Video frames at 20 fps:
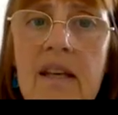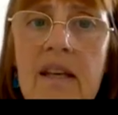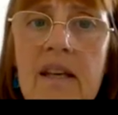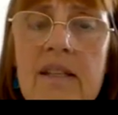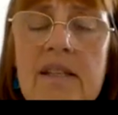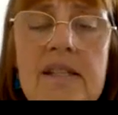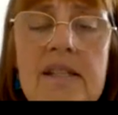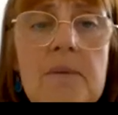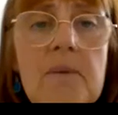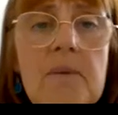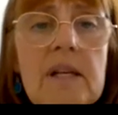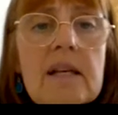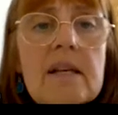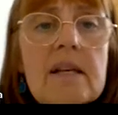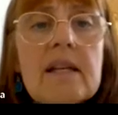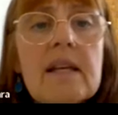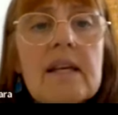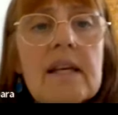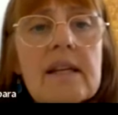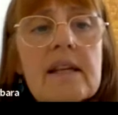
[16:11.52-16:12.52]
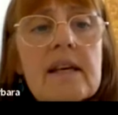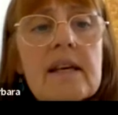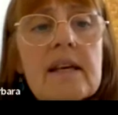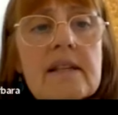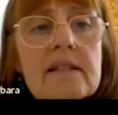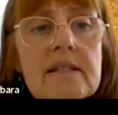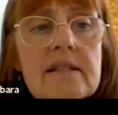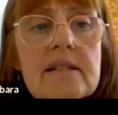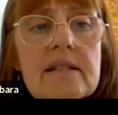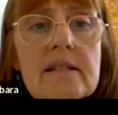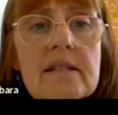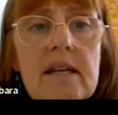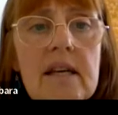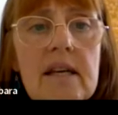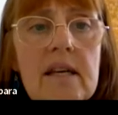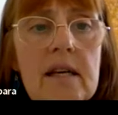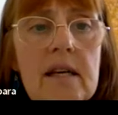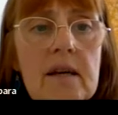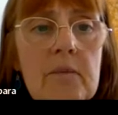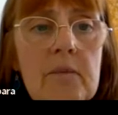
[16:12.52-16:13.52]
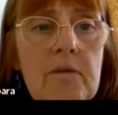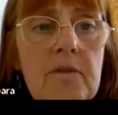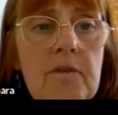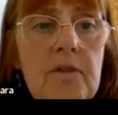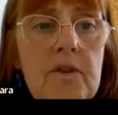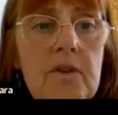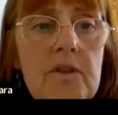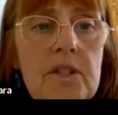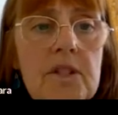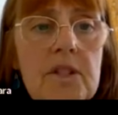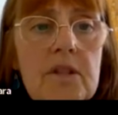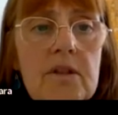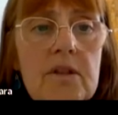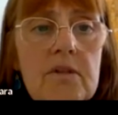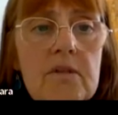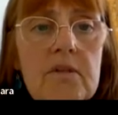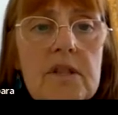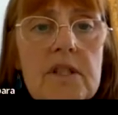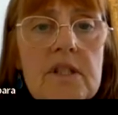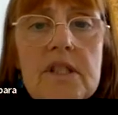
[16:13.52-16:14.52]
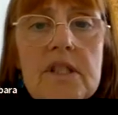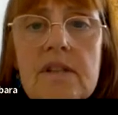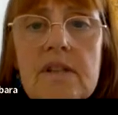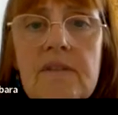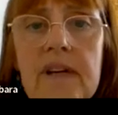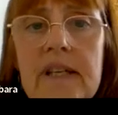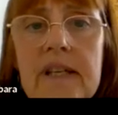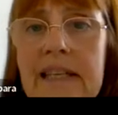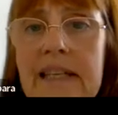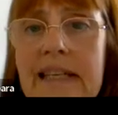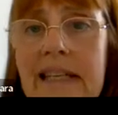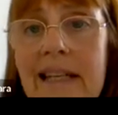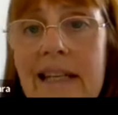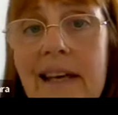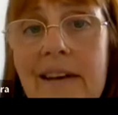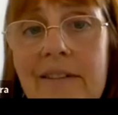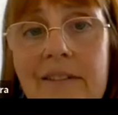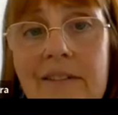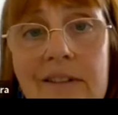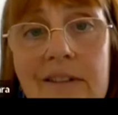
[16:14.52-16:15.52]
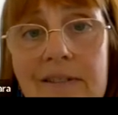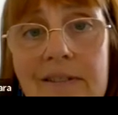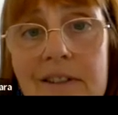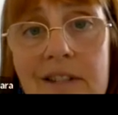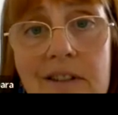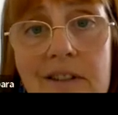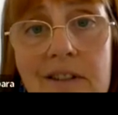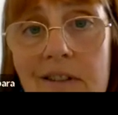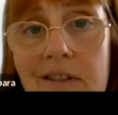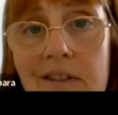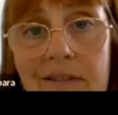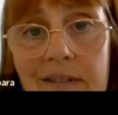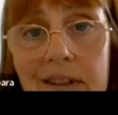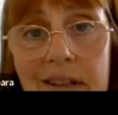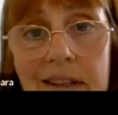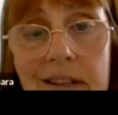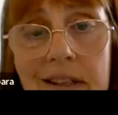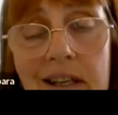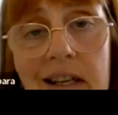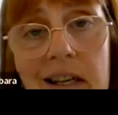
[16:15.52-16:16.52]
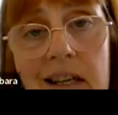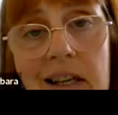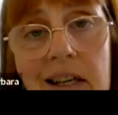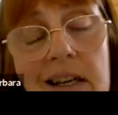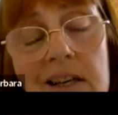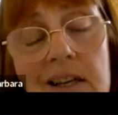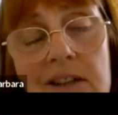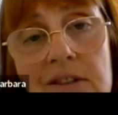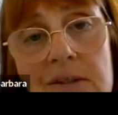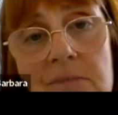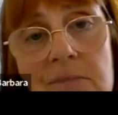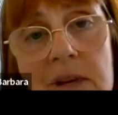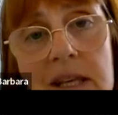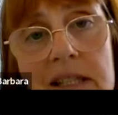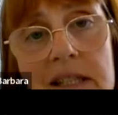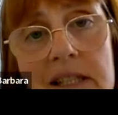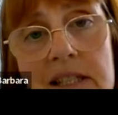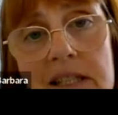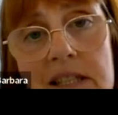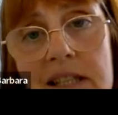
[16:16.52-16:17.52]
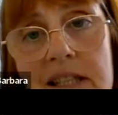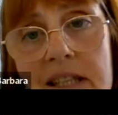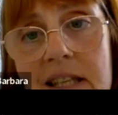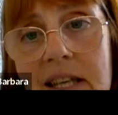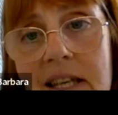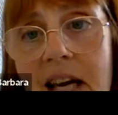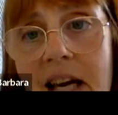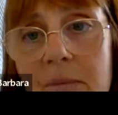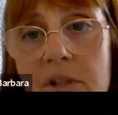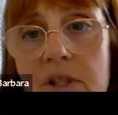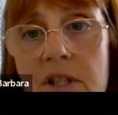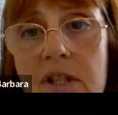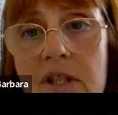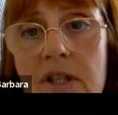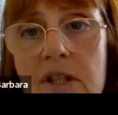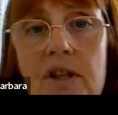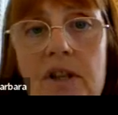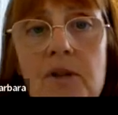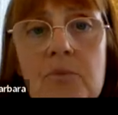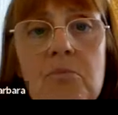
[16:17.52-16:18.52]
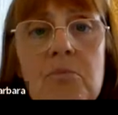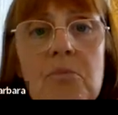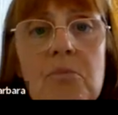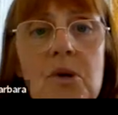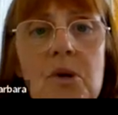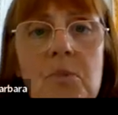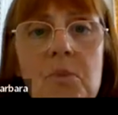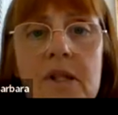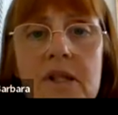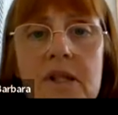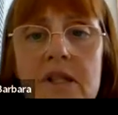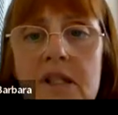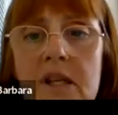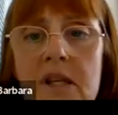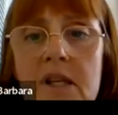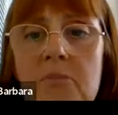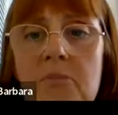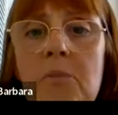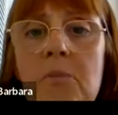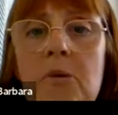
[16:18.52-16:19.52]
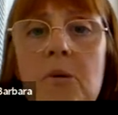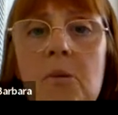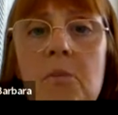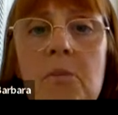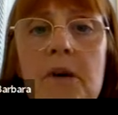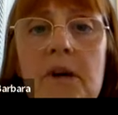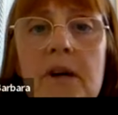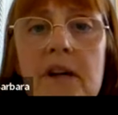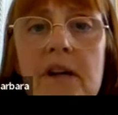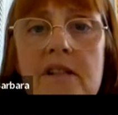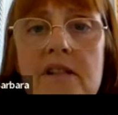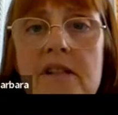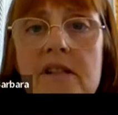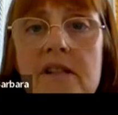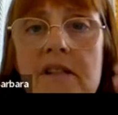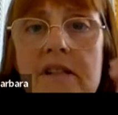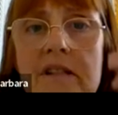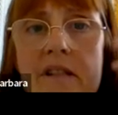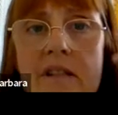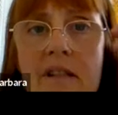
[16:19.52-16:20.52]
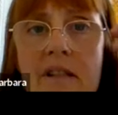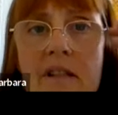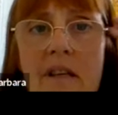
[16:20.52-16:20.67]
Similarly, this photo, which is a very clever photographer who's managed to capture the moment a bubble bursts.